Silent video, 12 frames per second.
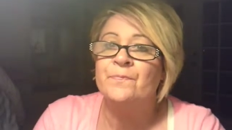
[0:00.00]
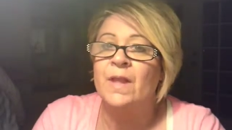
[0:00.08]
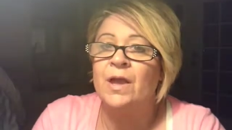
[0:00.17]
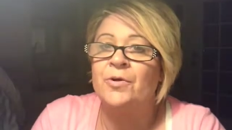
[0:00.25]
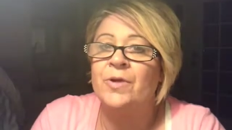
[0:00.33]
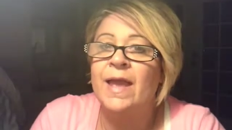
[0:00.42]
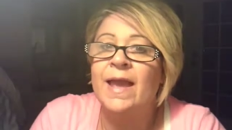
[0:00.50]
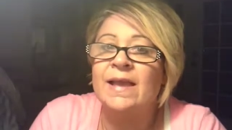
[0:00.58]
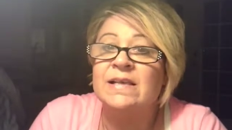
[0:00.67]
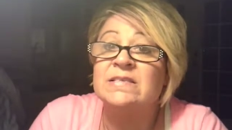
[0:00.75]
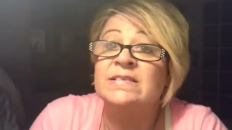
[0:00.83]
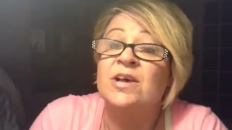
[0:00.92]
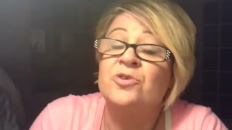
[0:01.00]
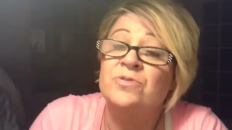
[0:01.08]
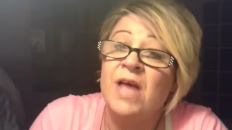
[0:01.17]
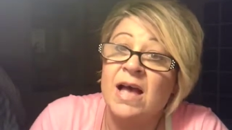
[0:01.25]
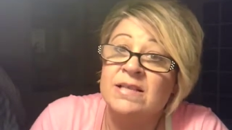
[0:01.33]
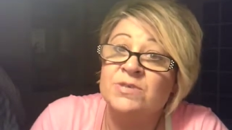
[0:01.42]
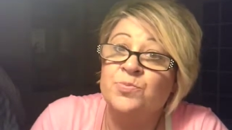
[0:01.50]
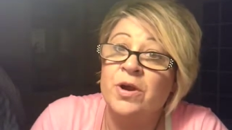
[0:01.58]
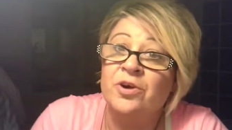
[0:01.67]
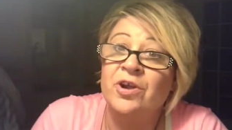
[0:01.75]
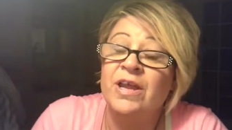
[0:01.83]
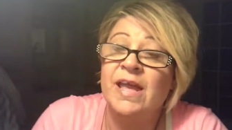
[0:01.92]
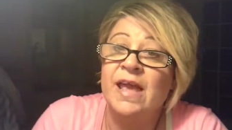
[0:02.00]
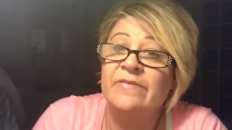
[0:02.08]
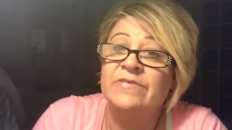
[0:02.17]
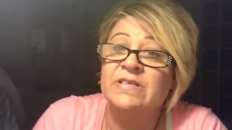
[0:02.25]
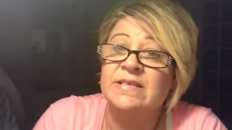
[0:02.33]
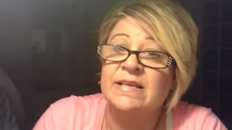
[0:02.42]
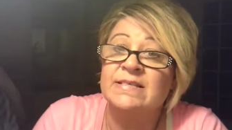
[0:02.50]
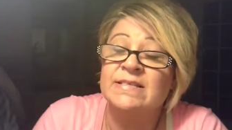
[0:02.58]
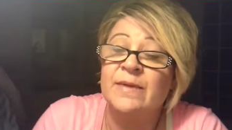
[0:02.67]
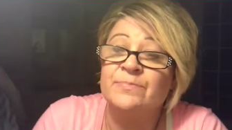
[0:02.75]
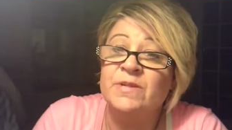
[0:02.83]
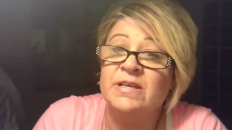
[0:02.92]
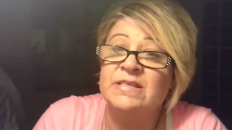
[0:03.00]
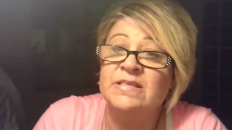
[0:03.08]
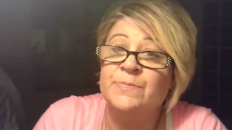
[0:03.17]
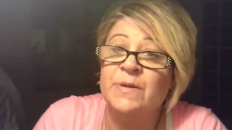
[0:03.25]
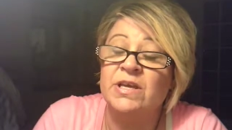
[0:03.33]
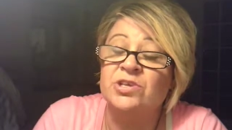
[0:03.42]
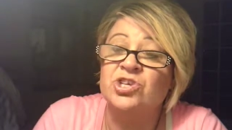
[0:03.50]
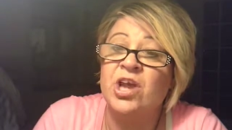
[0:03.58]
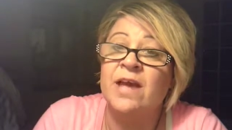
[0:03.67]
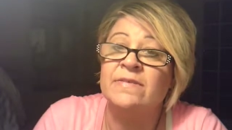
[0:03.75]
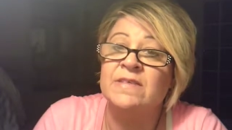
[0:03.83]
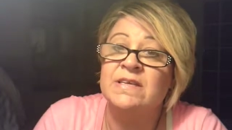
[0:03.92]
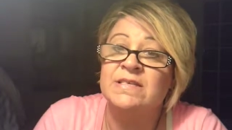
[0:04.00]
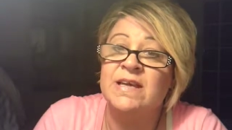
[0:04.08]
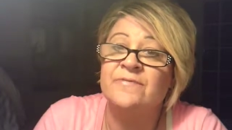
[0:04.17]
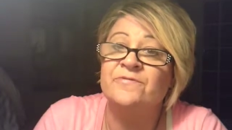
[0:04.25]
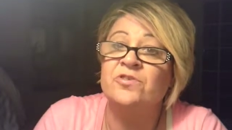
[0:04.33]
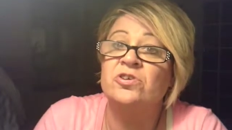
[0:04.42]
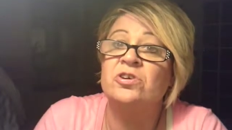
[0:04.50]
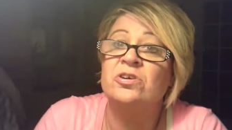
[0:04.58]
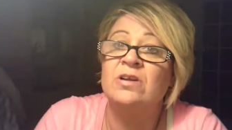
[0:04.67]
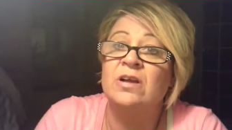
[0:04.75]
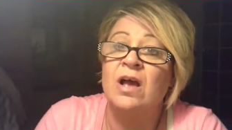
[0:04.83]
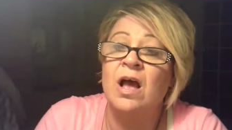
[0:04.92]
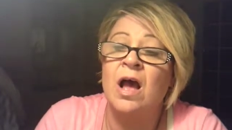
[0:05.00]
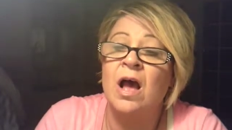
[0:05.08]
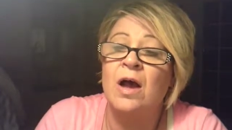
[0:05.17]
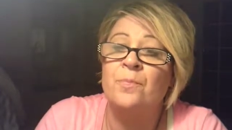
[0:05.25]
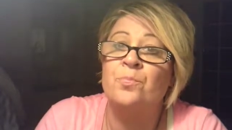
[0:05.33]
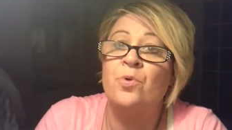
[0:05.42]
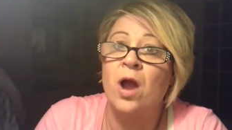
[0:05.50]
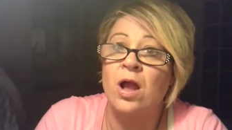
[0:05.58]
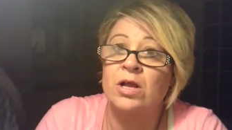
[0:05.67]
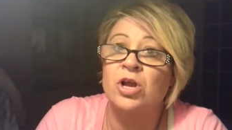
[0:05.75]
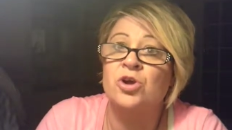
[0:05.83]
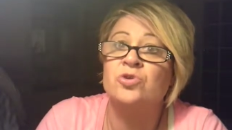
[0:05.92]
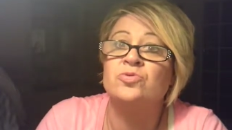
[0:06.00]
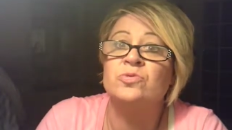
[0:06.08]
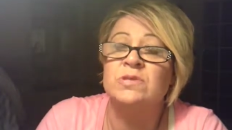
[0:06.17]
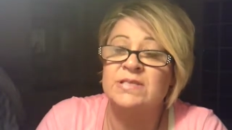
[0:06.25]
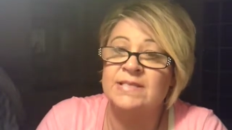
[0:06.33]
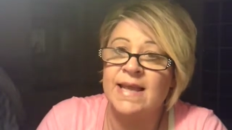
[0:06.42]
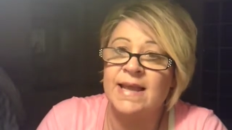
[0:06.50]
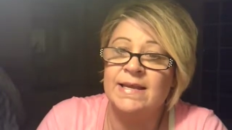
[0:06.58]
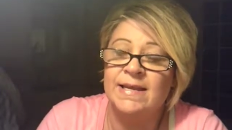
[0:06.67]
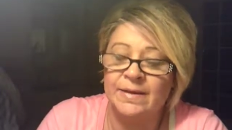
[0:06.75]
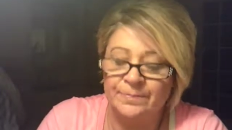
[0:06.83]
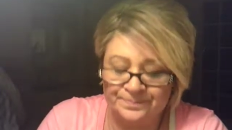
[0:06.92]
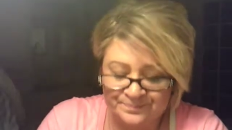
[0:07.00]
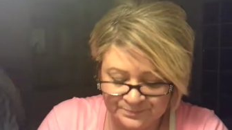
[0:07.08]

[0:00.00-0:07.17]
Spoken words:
Okay, so that's where he gave his acceptance speech, at the Denver Bronco Stadium.